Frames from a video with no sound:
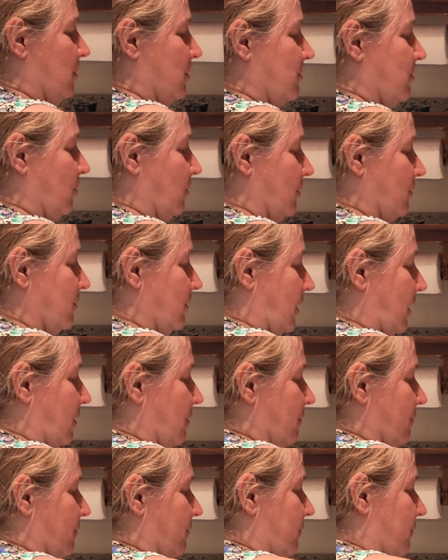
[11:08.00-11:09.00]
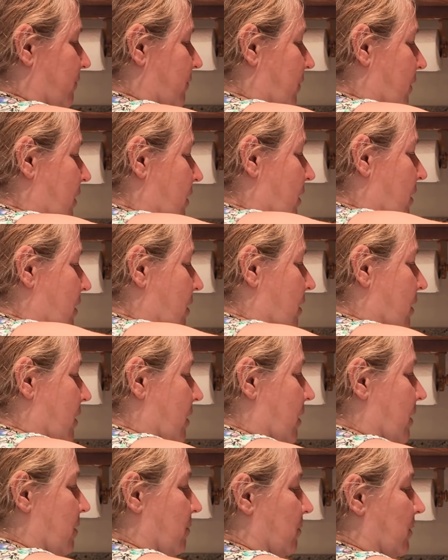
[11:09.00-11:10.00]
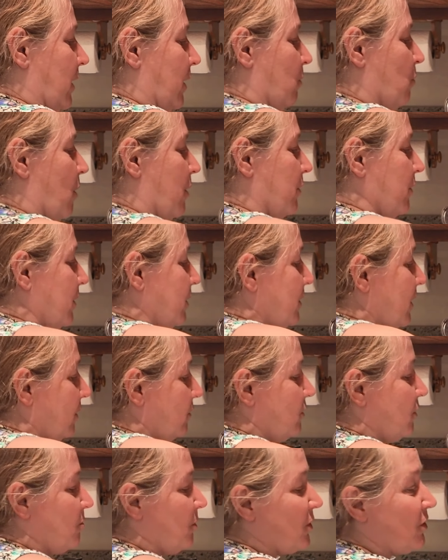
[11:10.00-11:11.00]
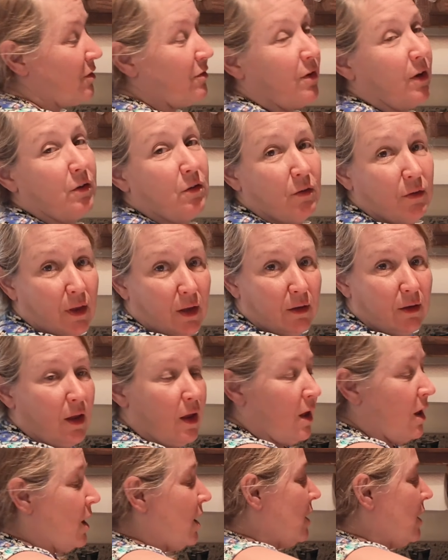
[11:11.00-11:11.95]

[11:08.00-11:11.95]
Let me start and see. I don't like watering it down too much because I do like